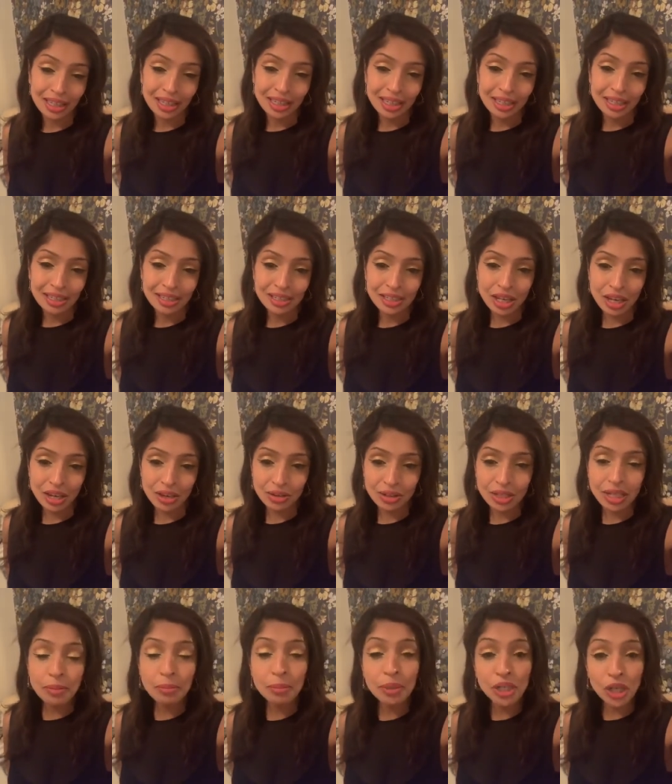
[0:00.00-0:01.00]
So
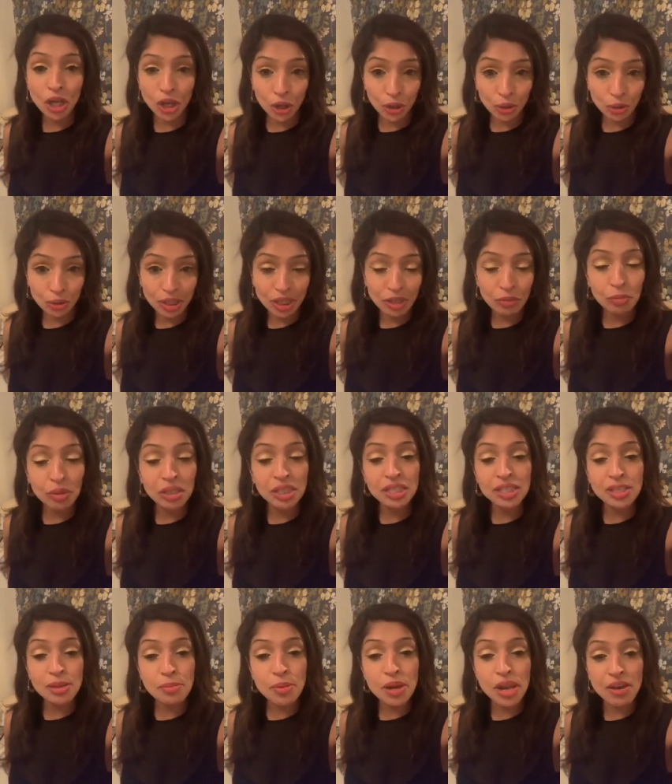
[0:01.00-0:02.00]
let me know. Give me
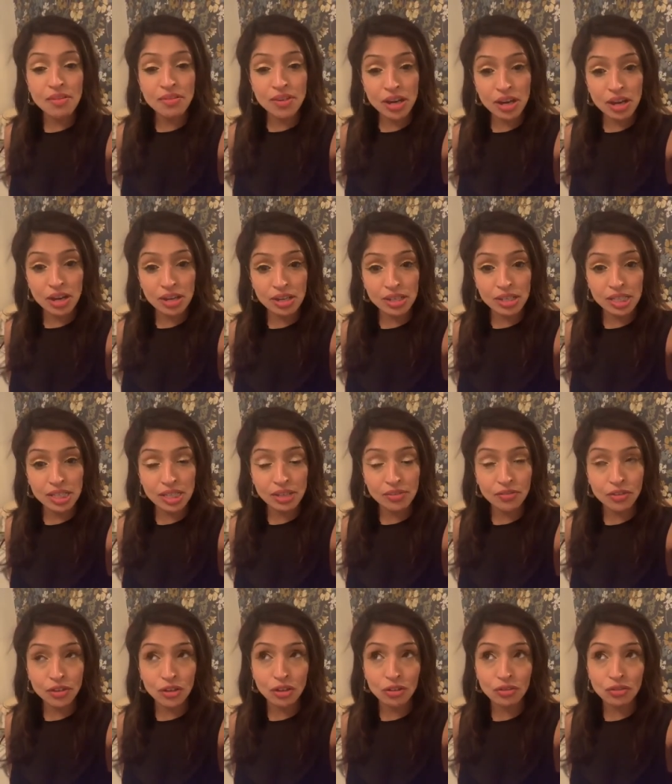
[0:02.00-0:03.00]
some love hearts
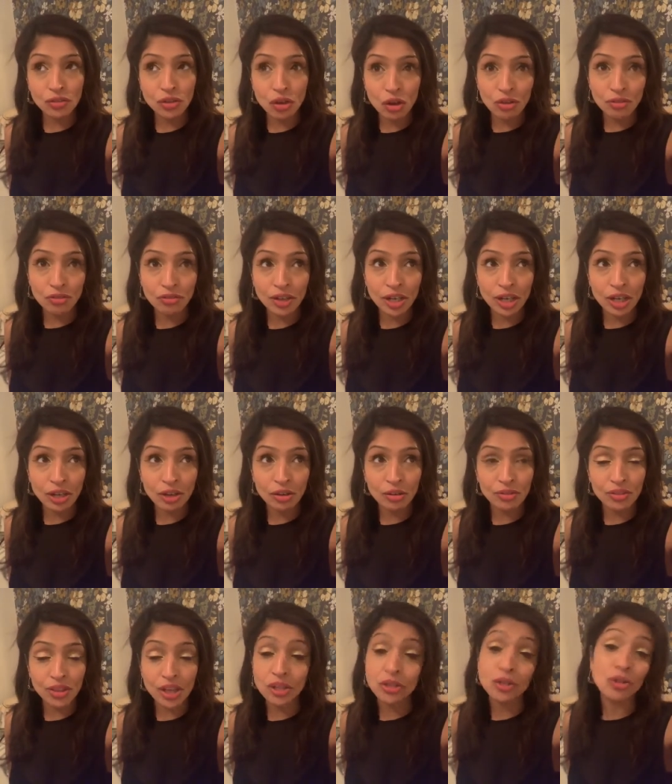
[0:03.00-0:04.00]
if you have not felt
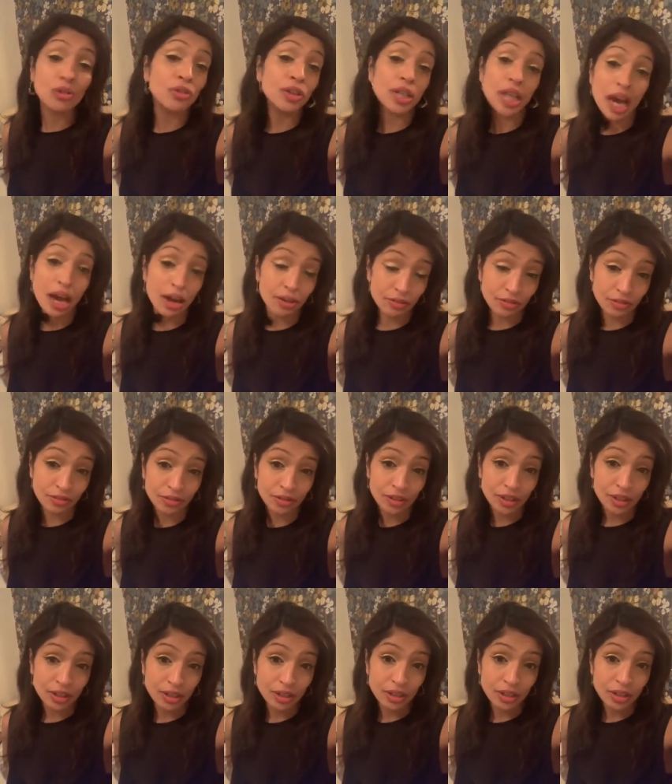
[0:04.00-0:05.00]
that you're enough.
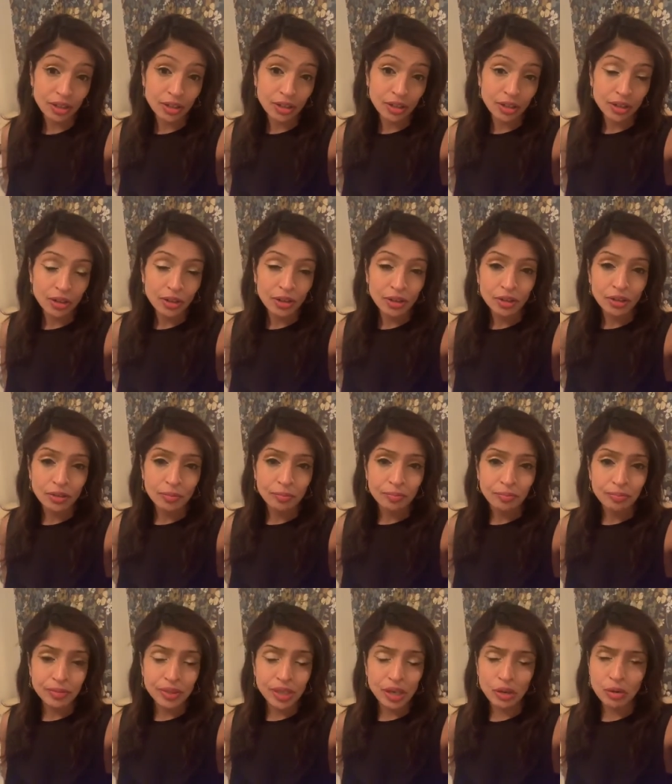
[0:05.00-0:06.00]

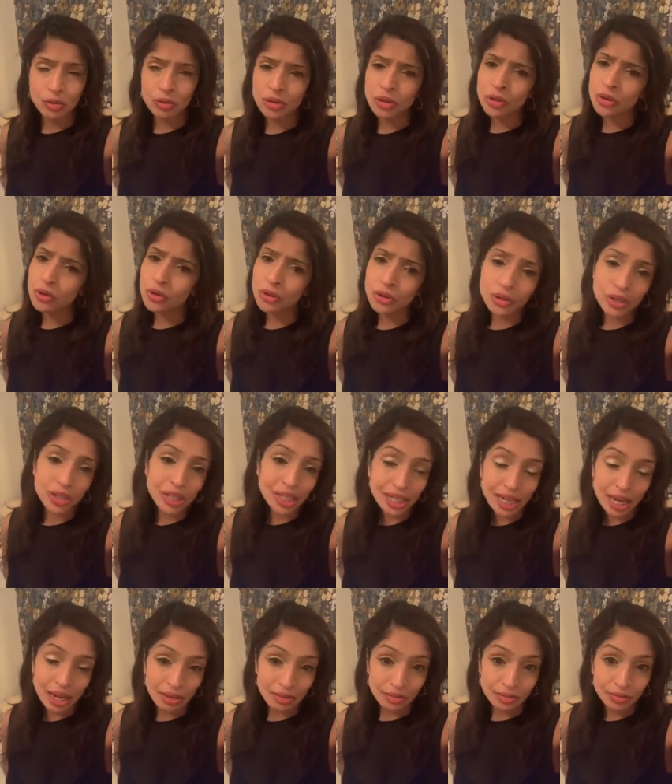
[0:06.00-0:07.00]
Or you're not good
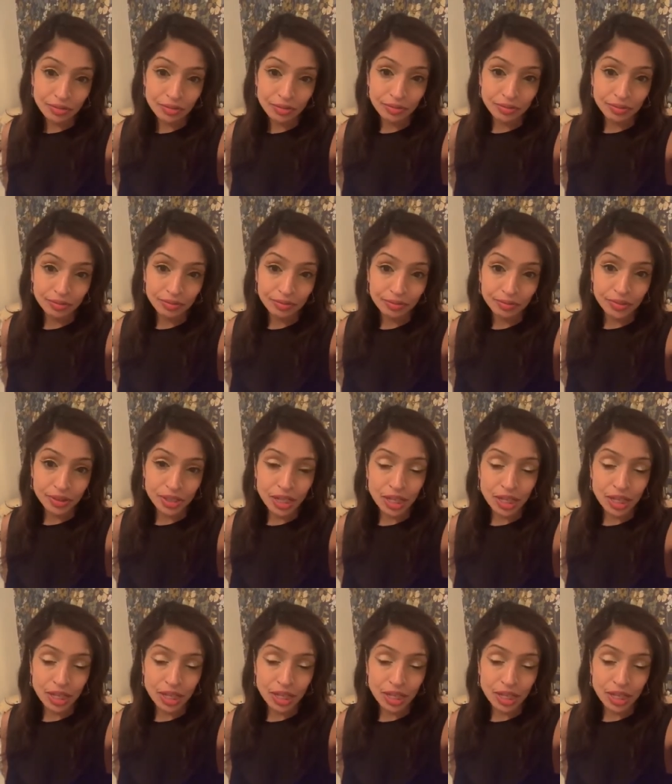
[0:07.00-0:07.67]
enough. Yeah,